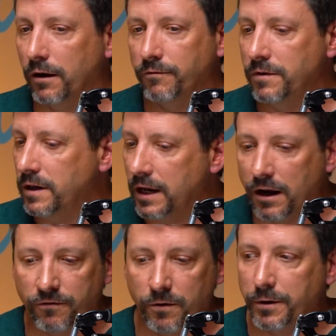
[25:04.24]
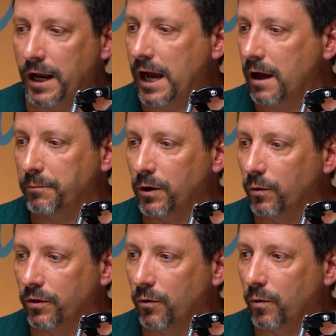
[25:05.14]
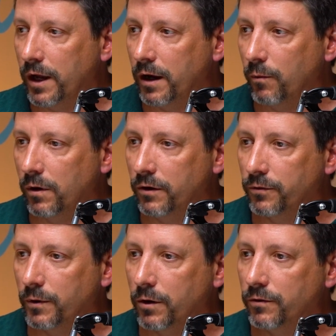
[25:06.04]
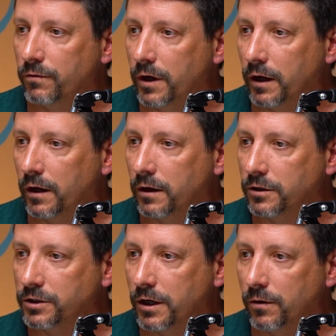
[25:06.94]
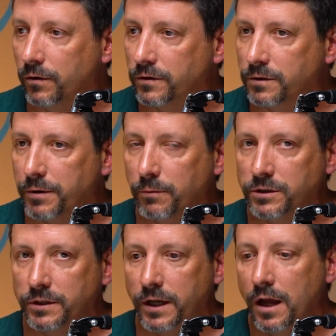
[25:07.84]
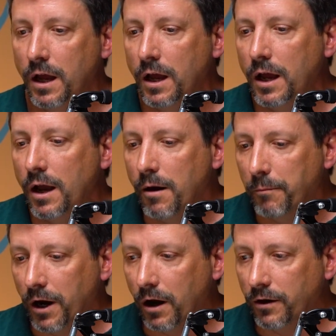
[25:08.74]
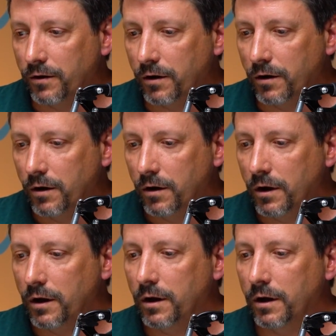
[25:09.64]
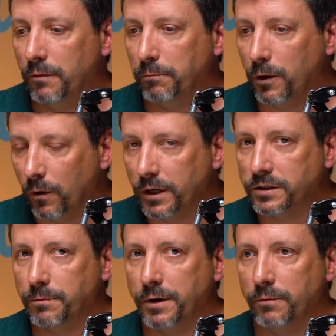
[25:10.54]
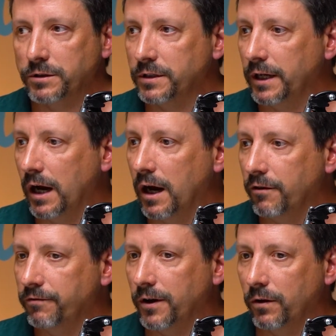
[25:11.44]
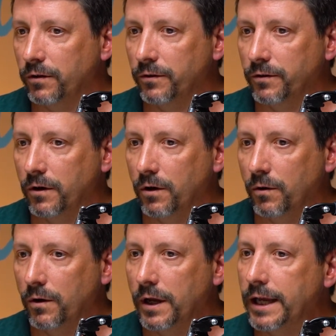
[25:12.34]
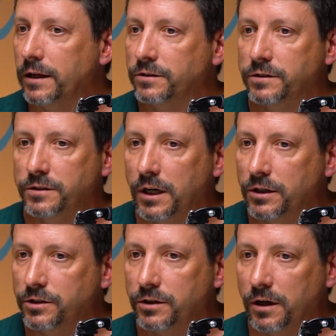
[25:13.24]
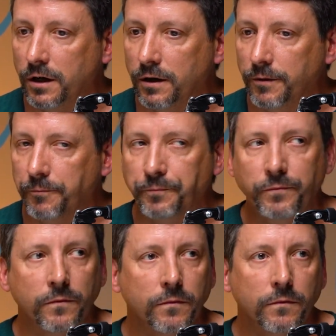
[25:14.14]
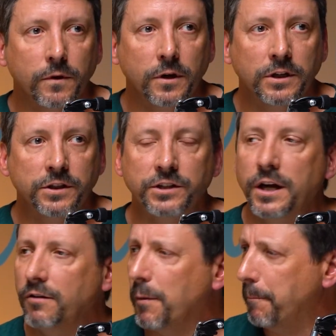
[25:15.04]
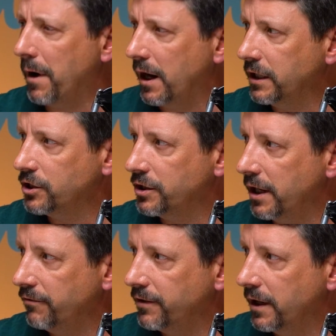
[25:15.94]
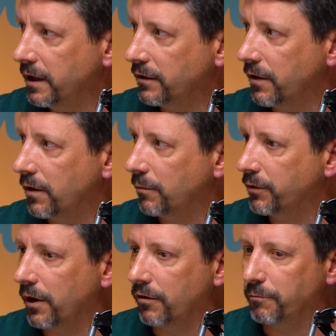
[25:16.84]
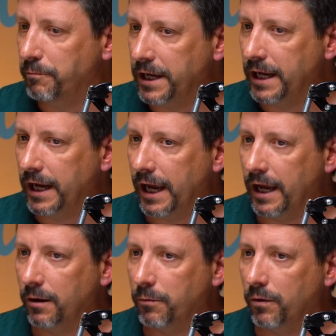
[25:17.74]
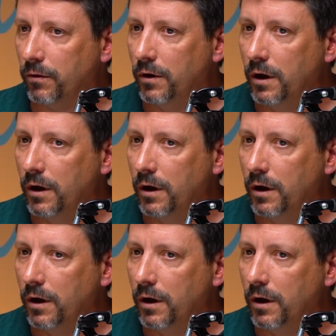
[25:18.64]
I've never been happy with the way it was when I was running it under shareholder supremacy. But under employee supremacy, I've felt as though it is such kind of a mind shift in terms of being able